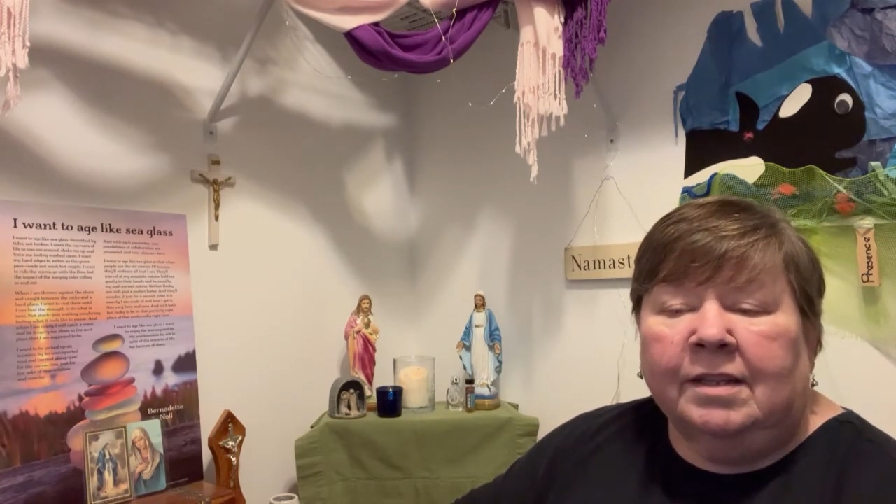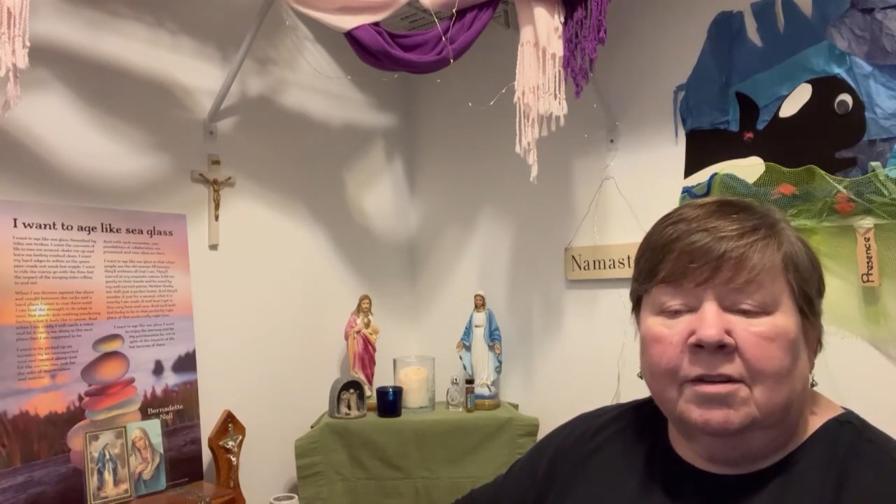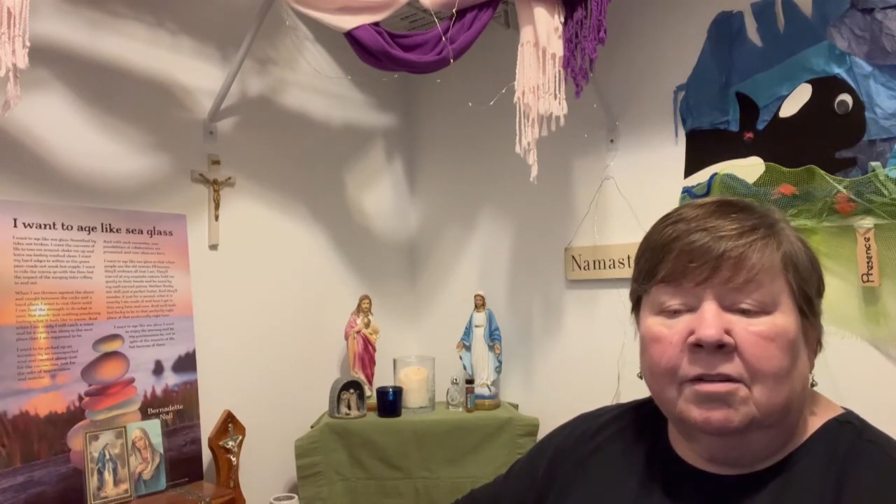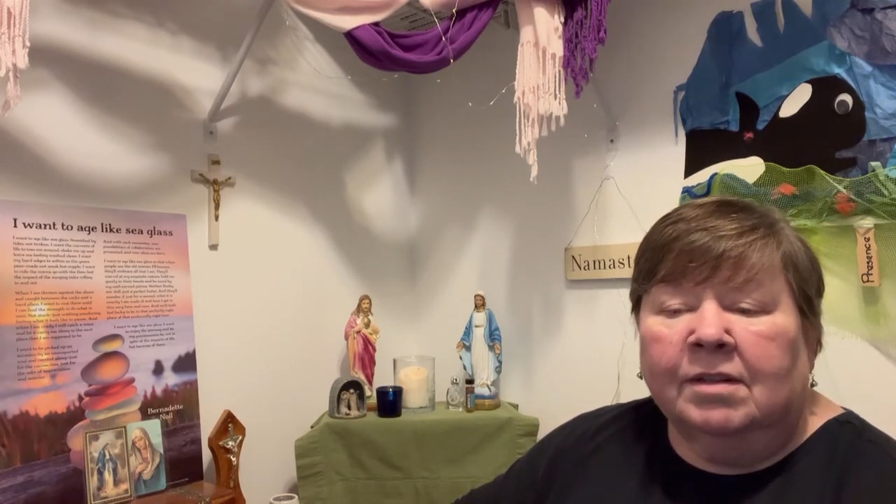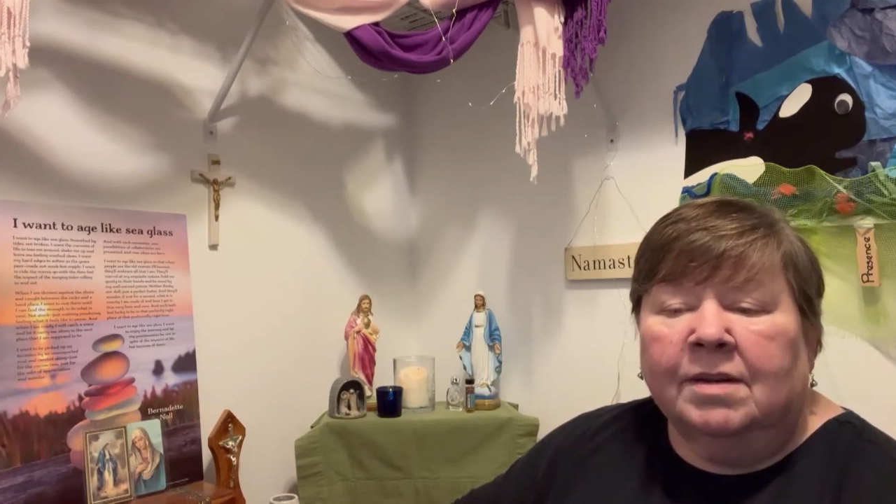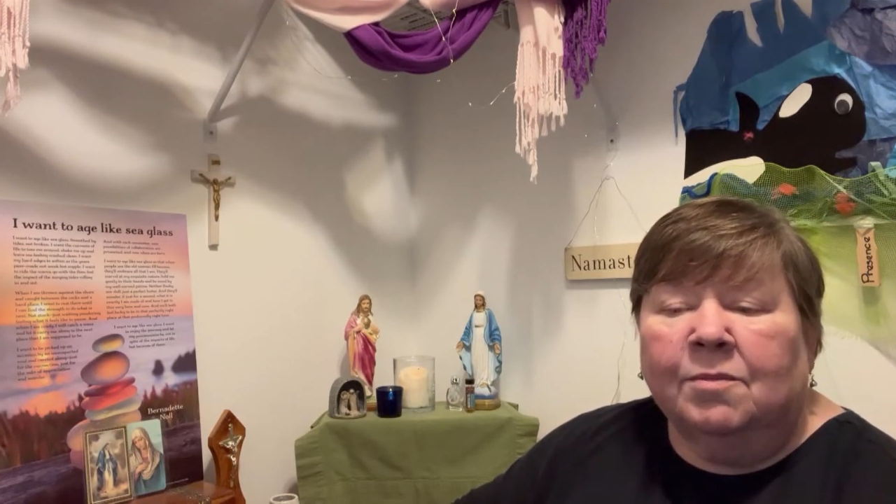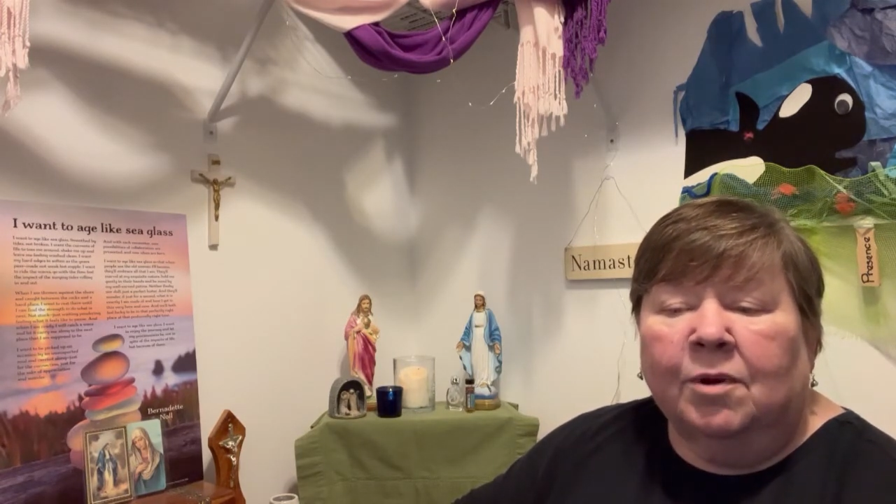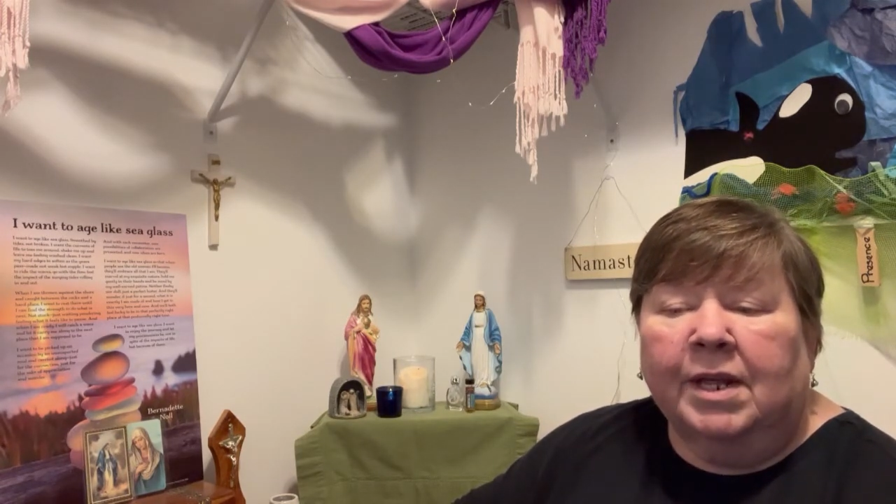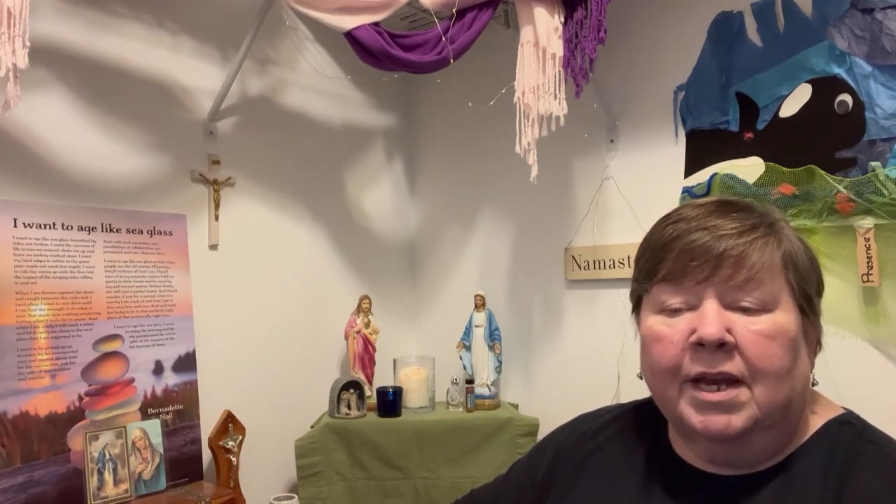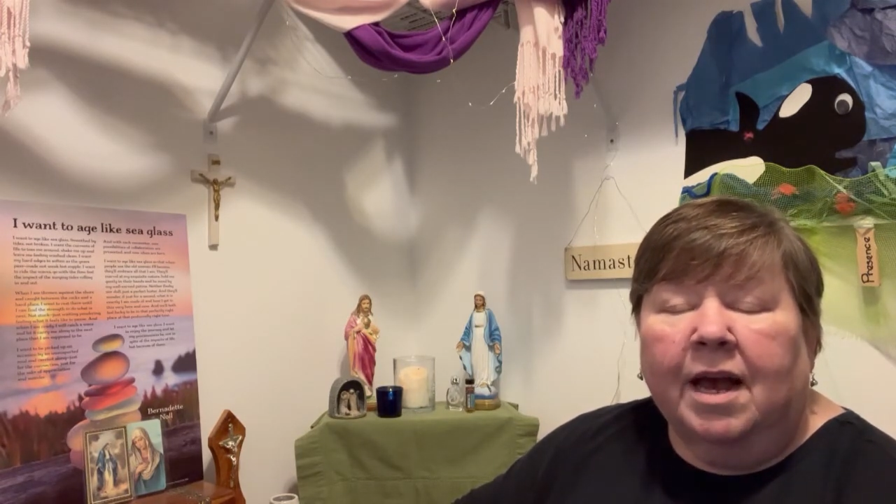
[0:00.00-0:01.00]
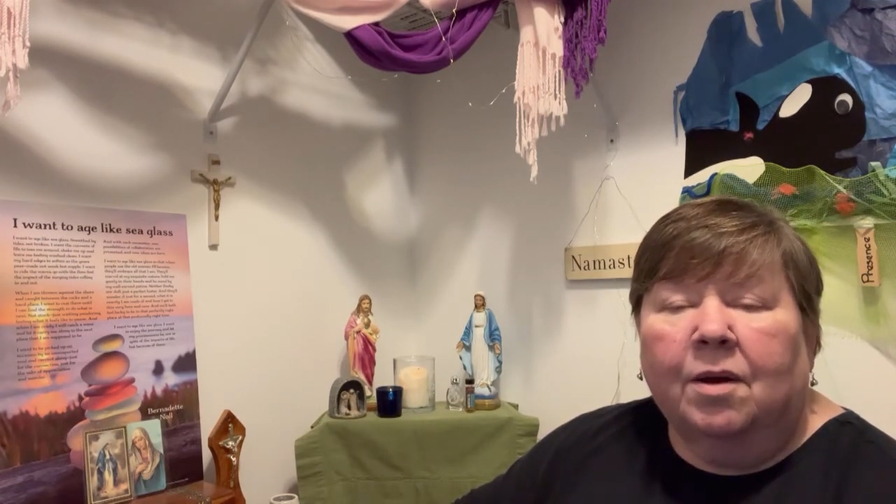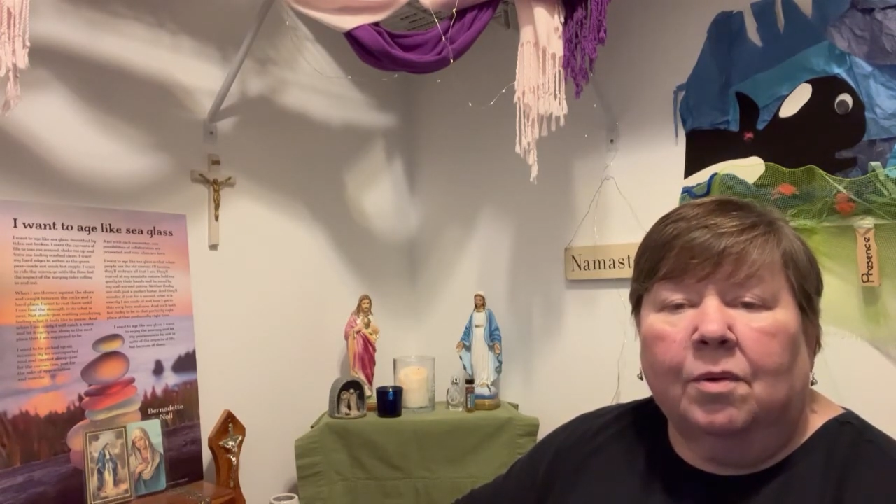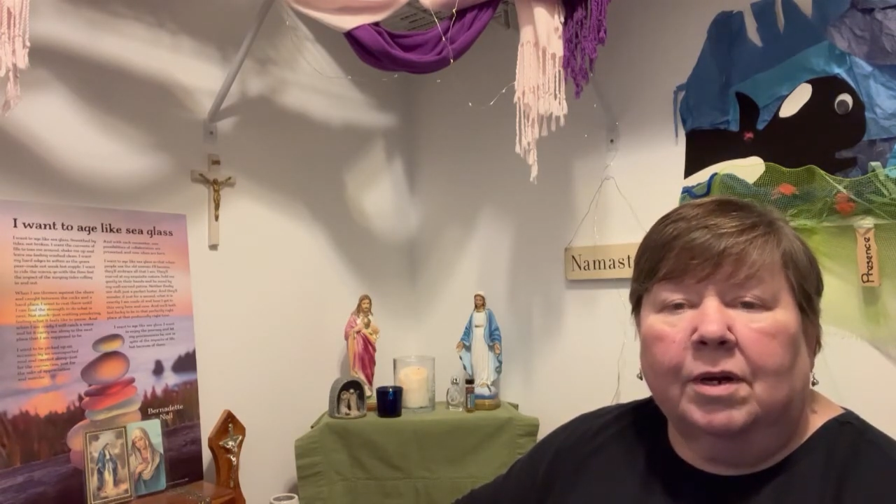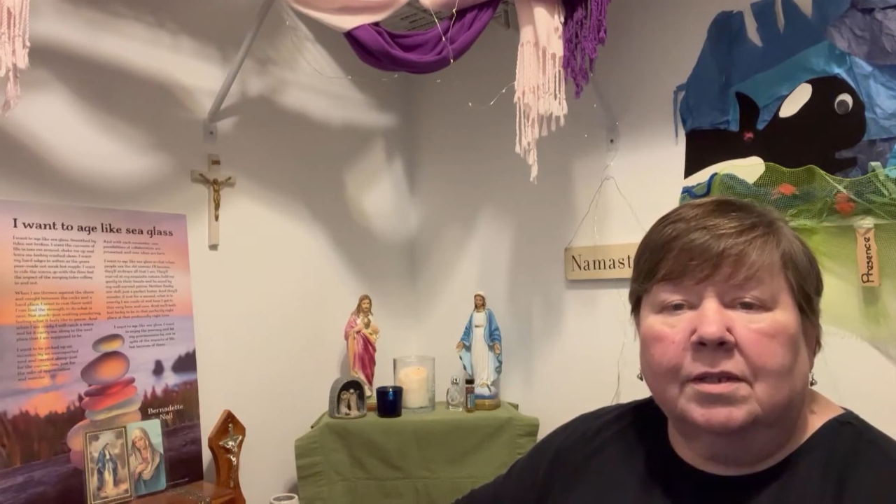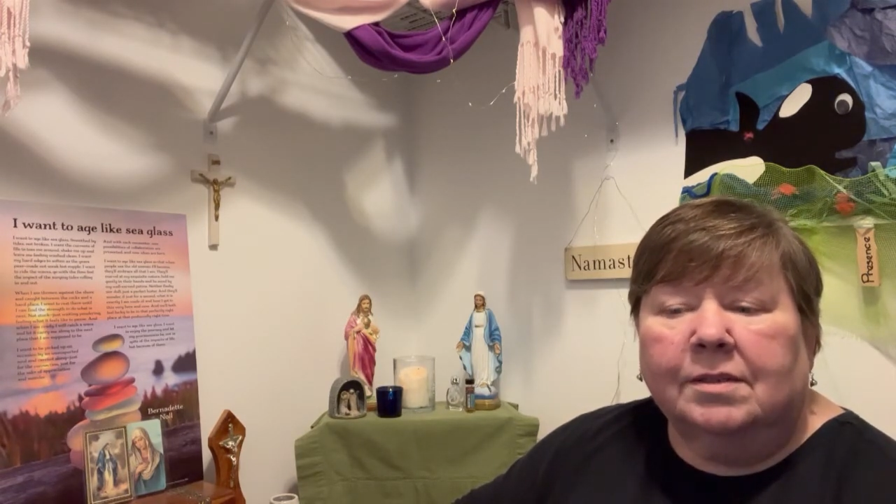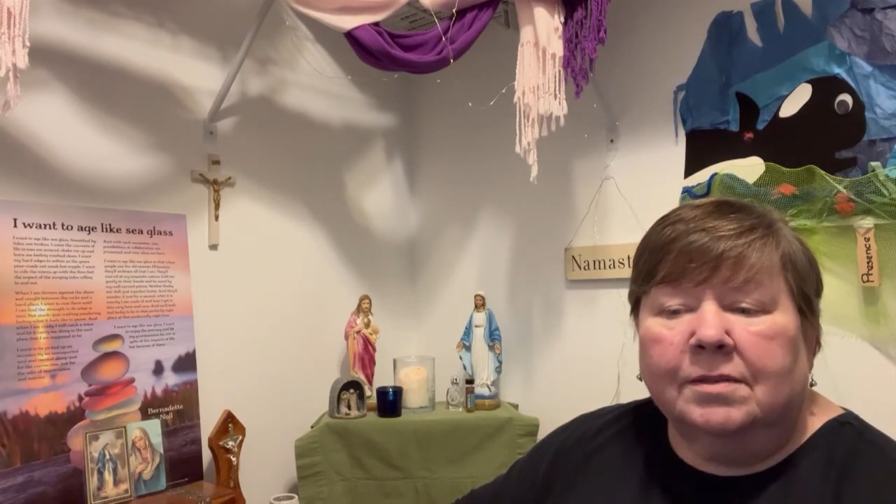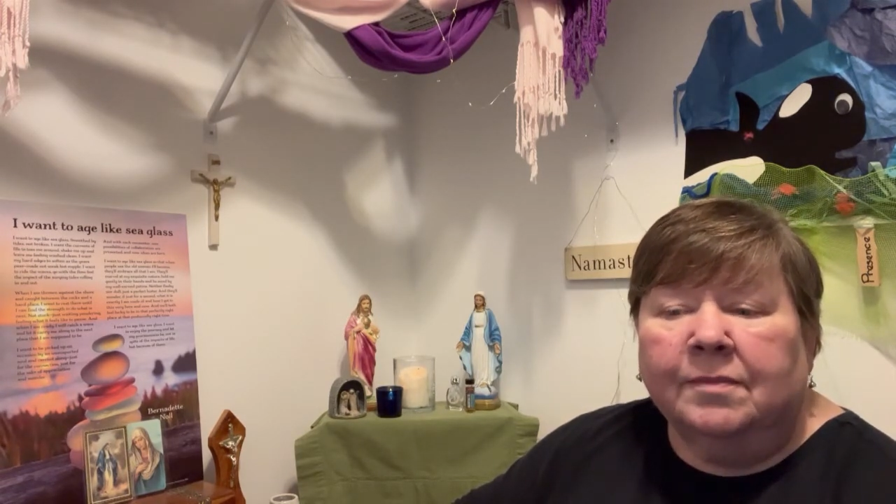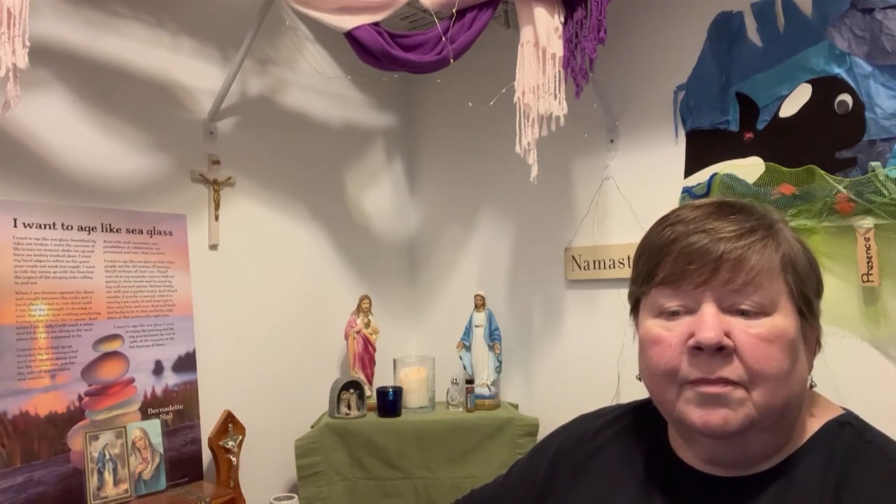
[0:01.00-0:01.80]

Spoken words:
the early morning hours.